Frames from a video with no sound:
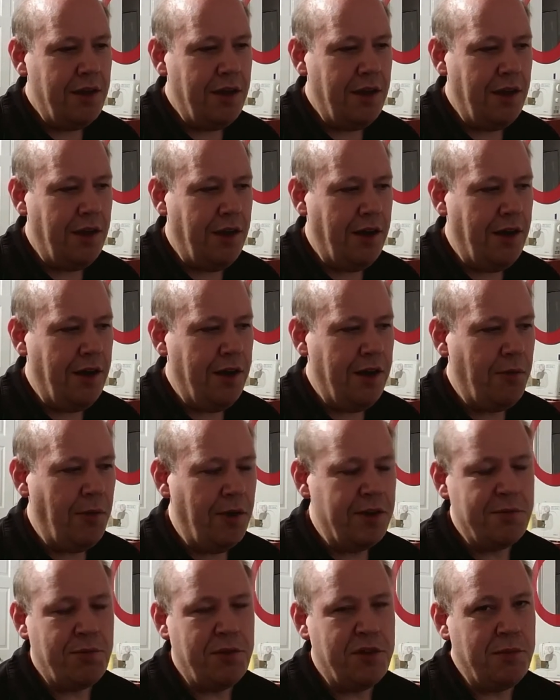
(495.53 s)
I
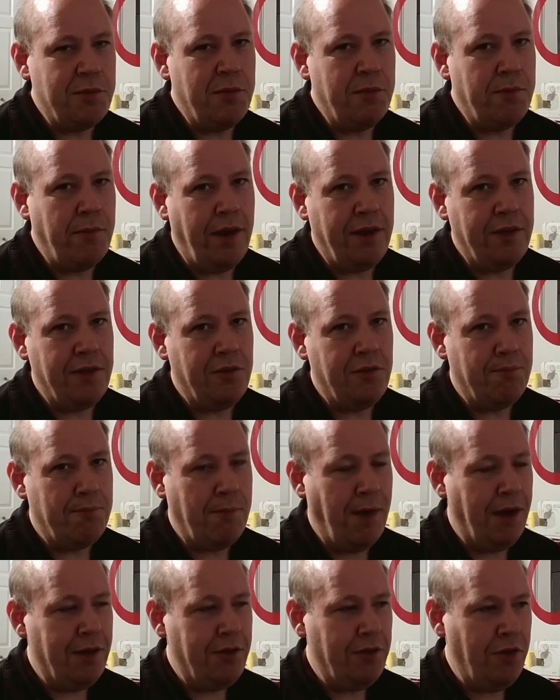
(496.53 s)
wanted to put them in
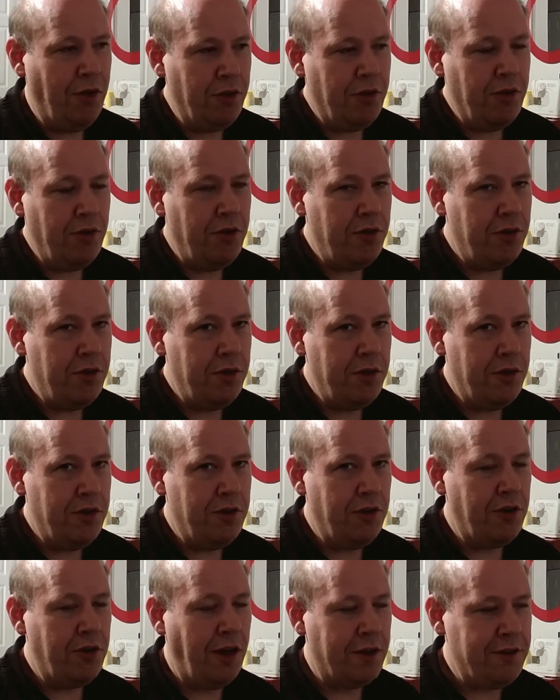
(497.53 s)
my local,
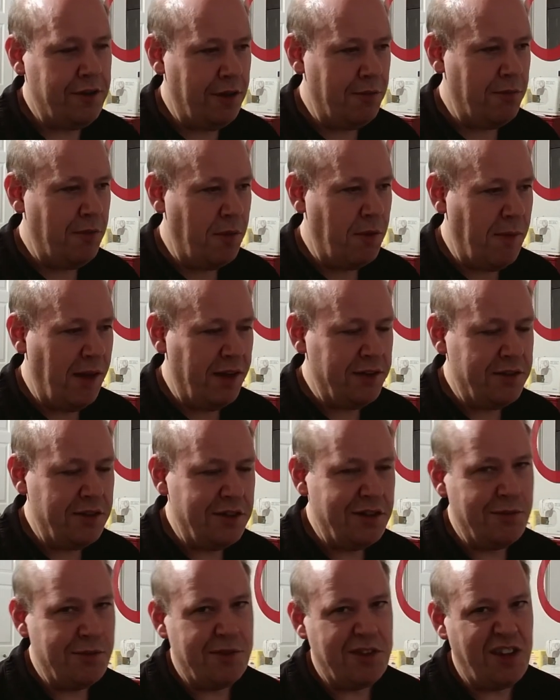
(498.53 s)
not the main
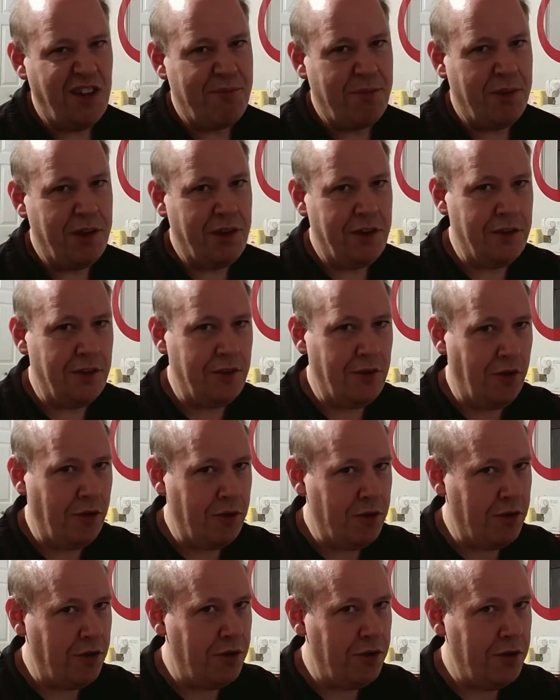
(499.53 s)
system stuff, but in the
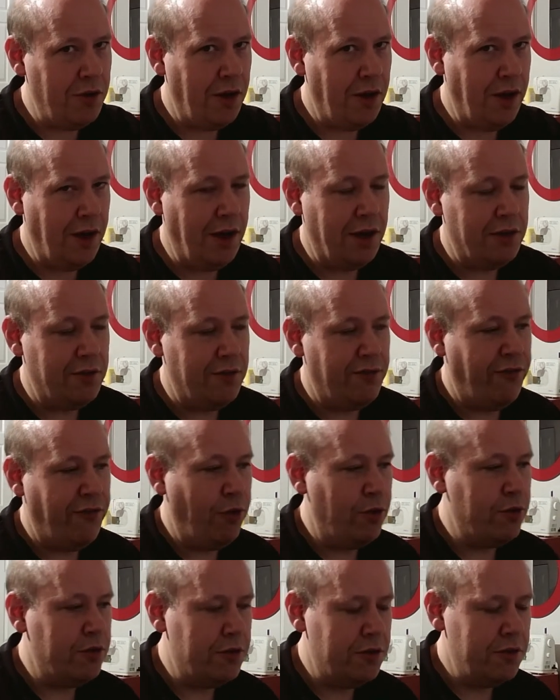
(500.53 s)
local
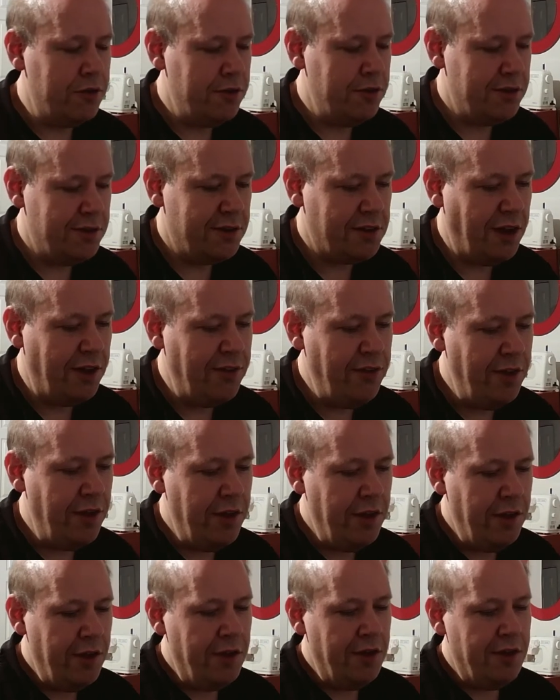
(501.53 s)
folder stuff.
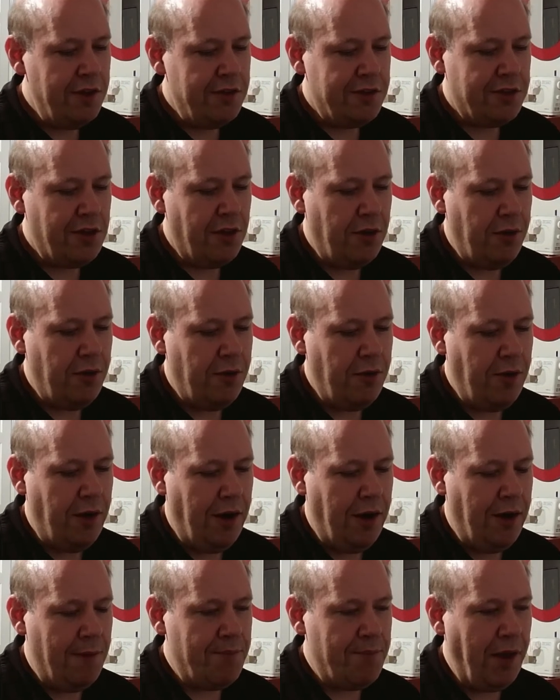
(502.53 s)
So
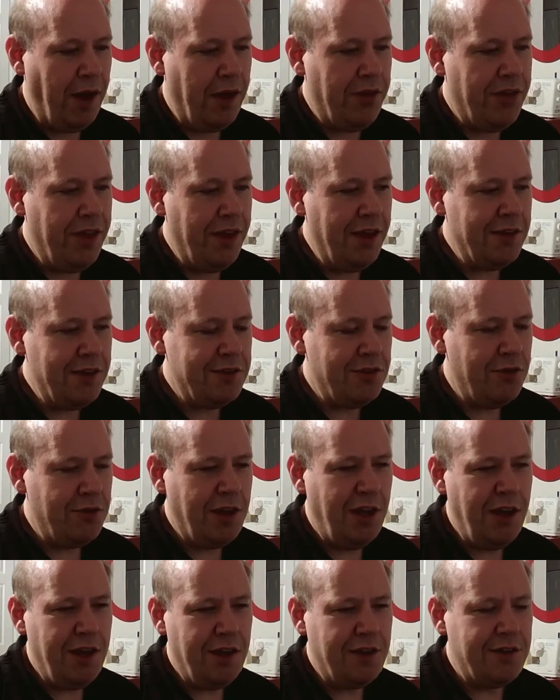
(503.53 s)
I think it's
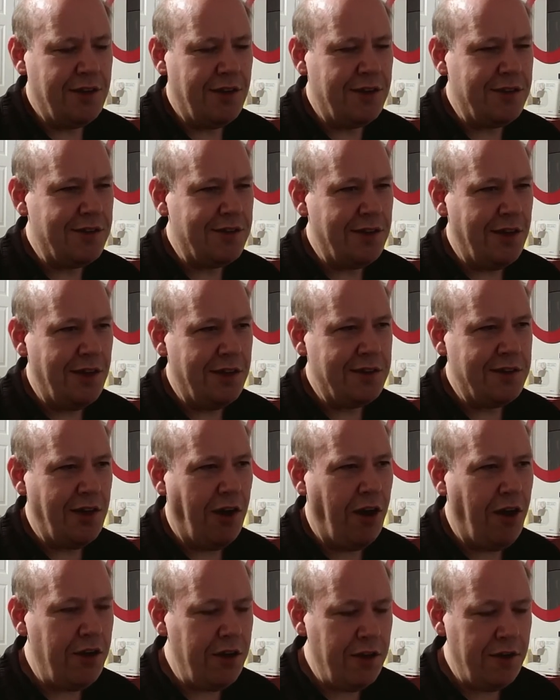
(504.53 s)
okay, because it's
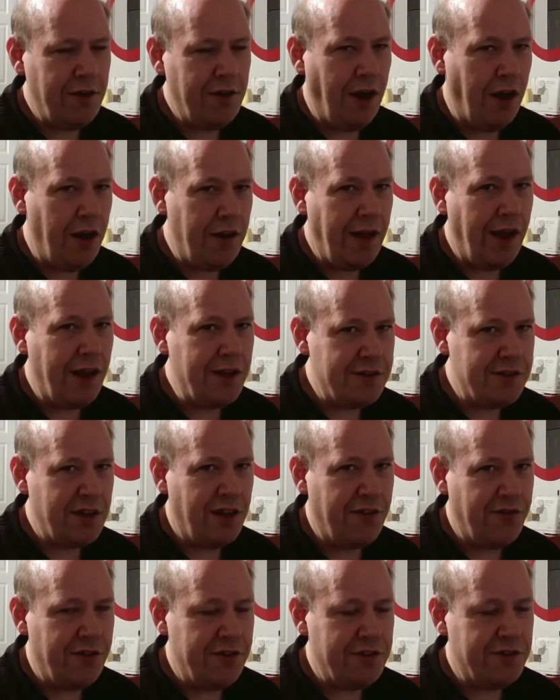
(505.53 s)
all that
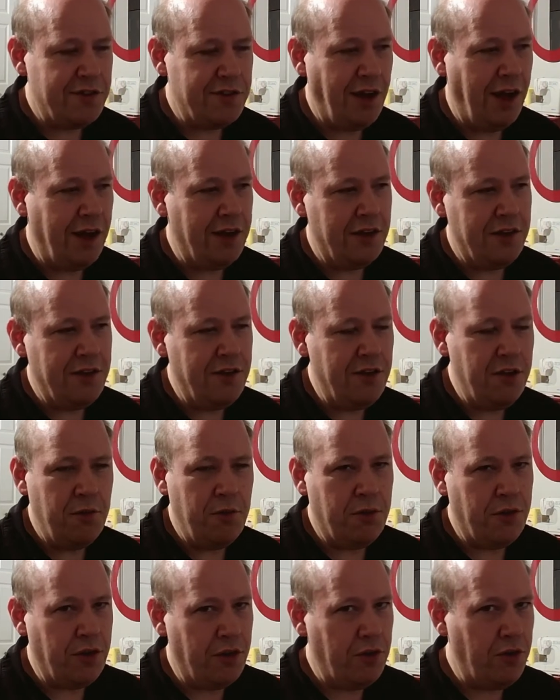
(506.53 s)
stuff is kind of dealing
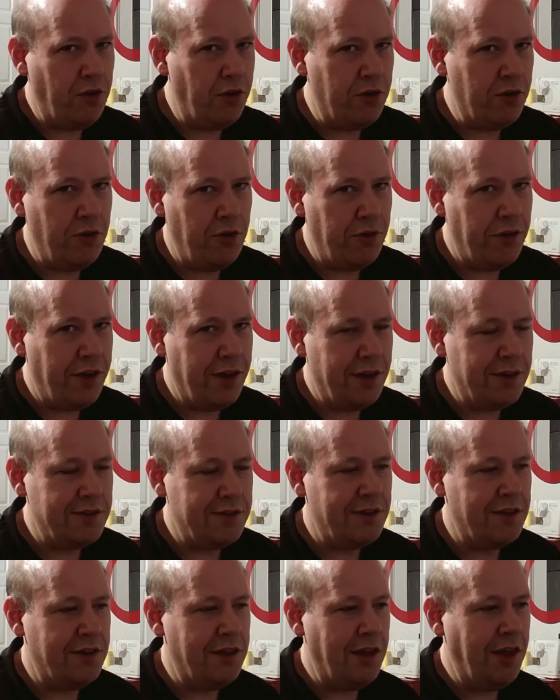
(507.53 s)
with the local
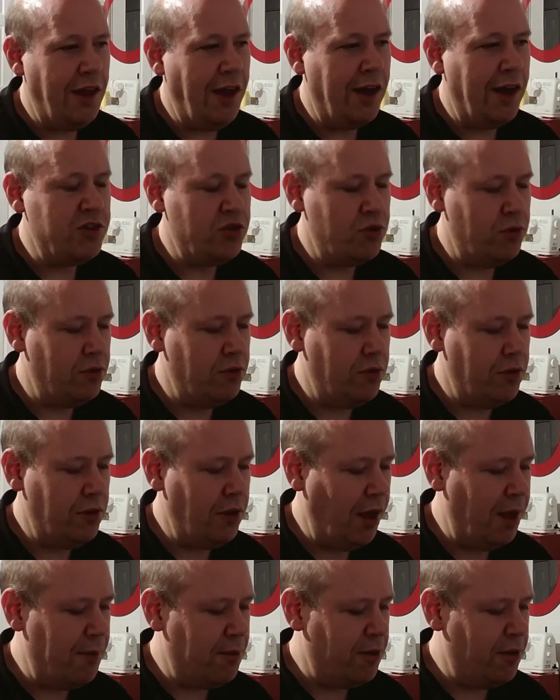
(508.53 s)
things, and the actual
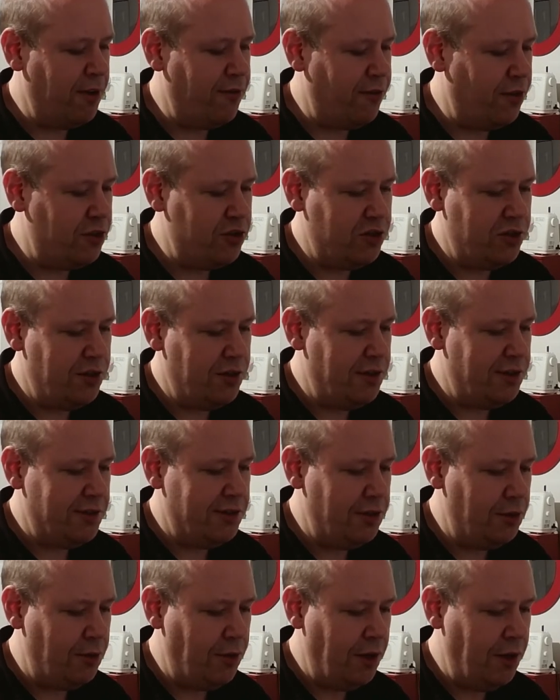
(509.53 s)
library version
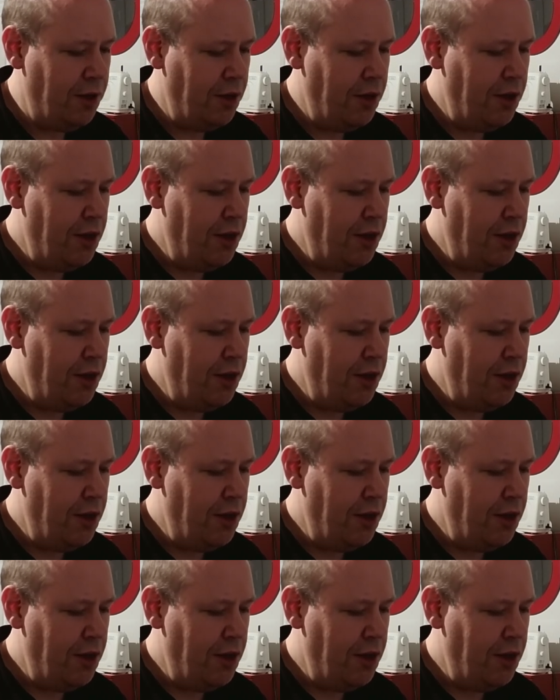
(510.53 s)
is newer.